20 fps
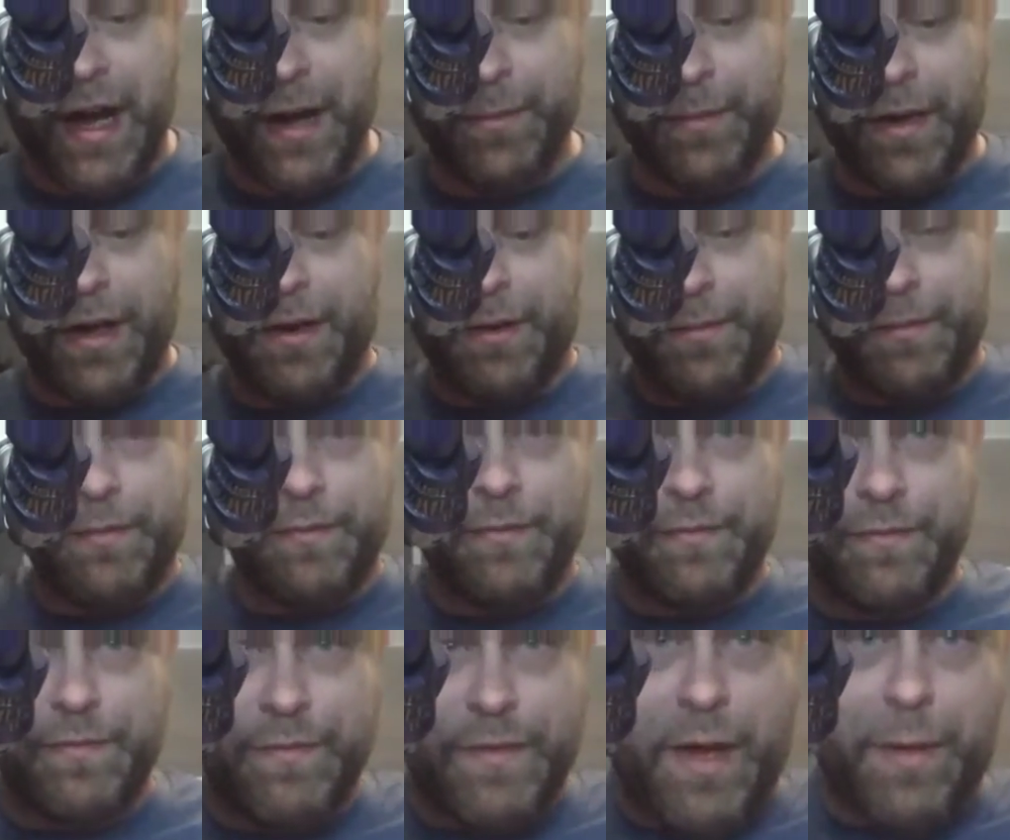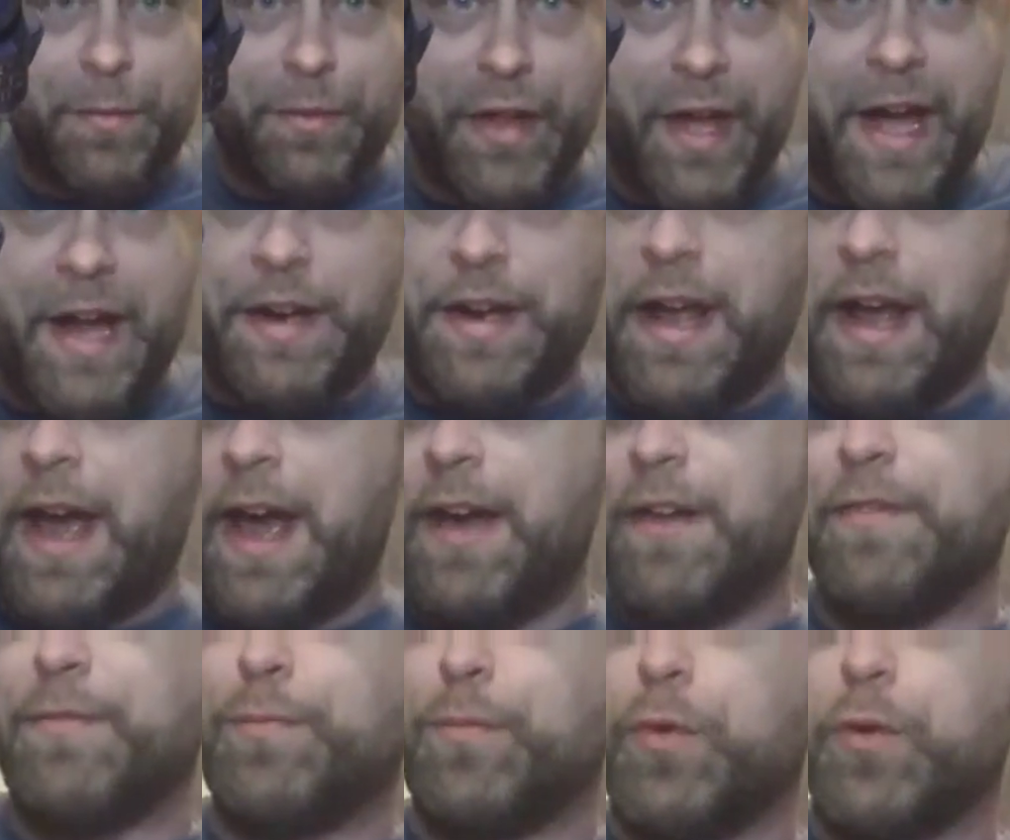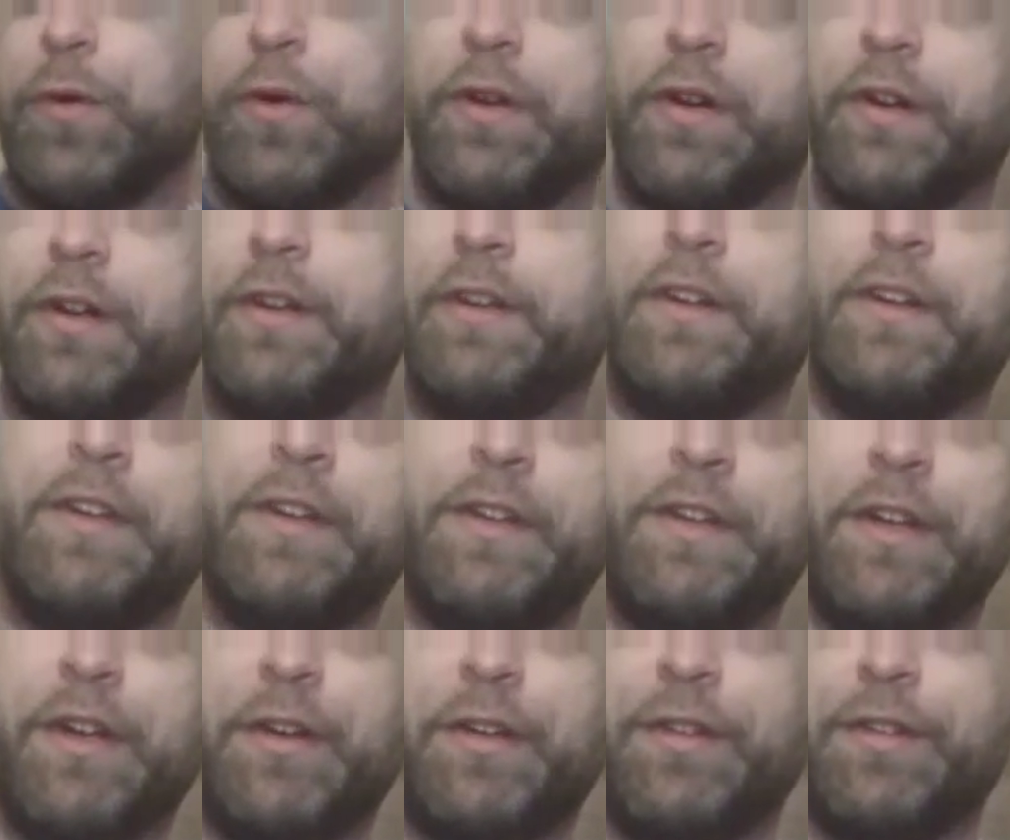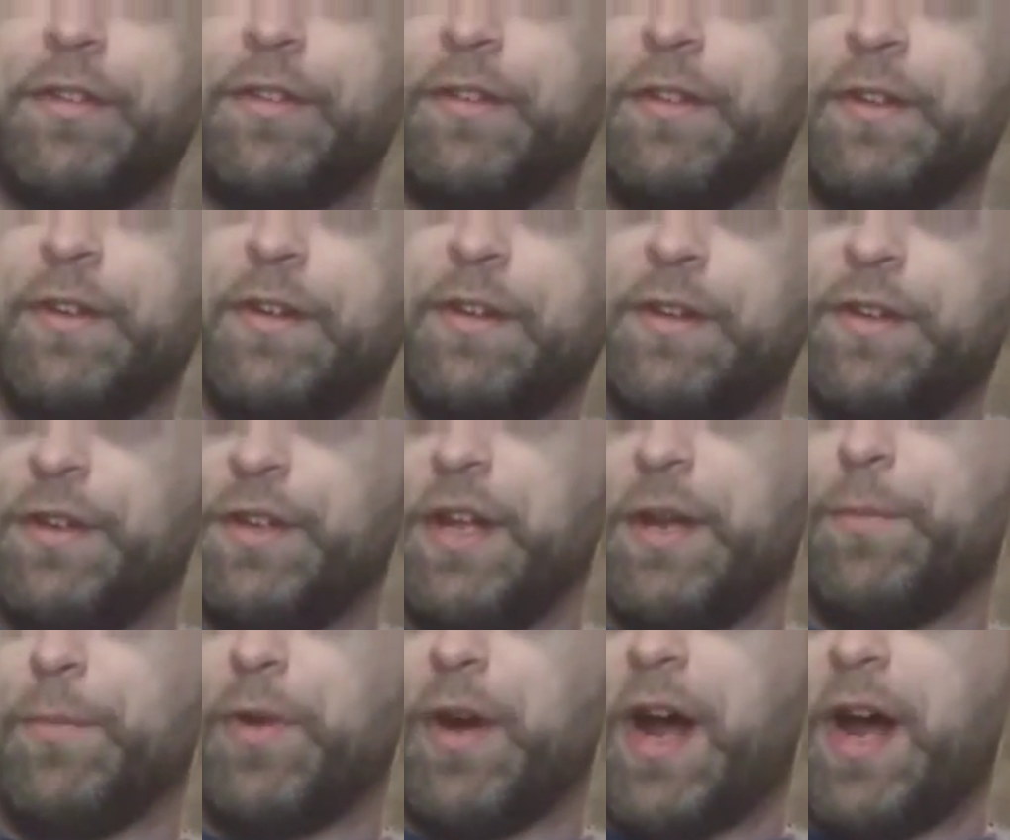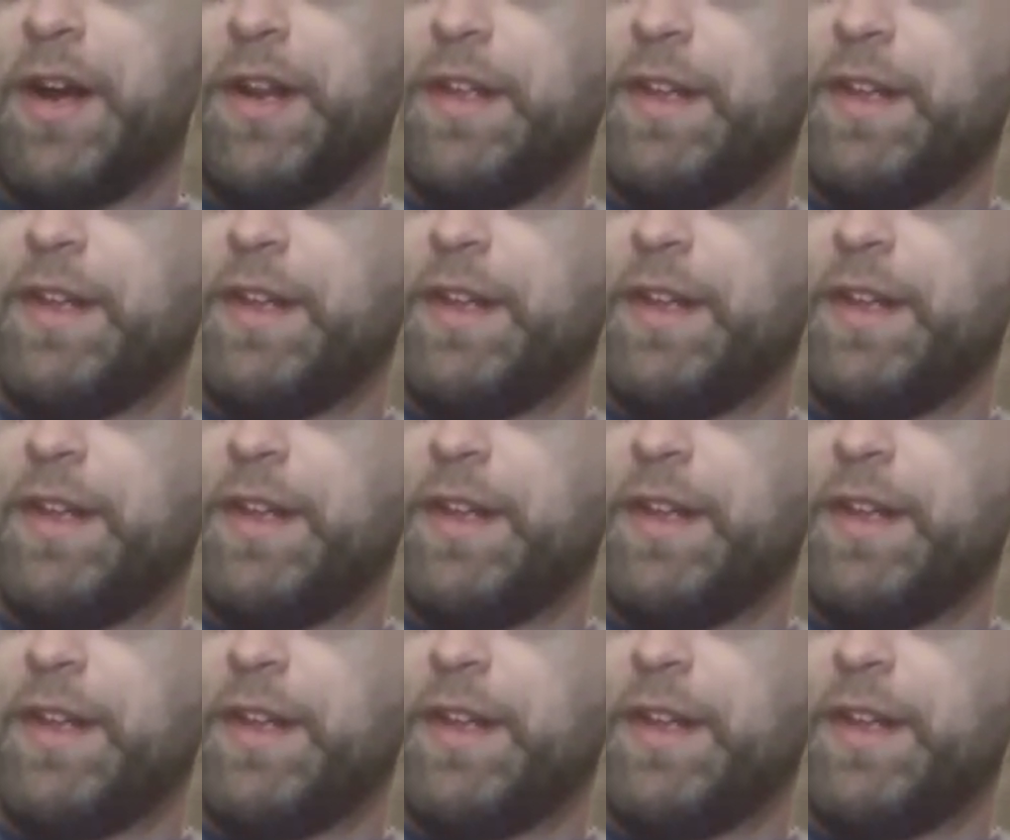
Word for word: I'm, I'm glad to have more, you know, because Nimrod